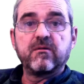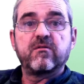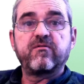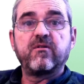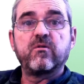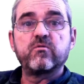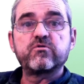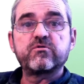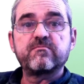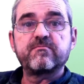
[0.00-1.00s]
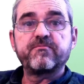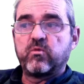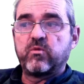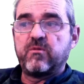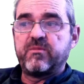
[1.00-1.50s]
the flows
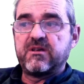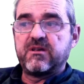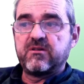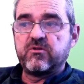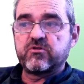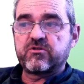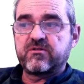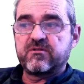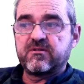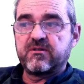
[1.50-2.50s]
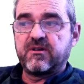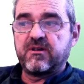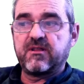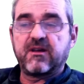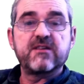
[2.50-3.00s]
will be used
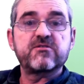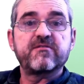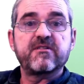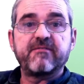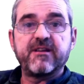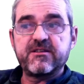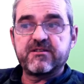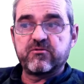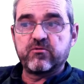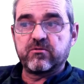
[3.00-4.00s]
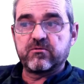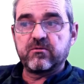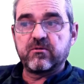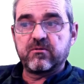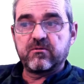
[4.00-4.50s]
in the case of the reagent to control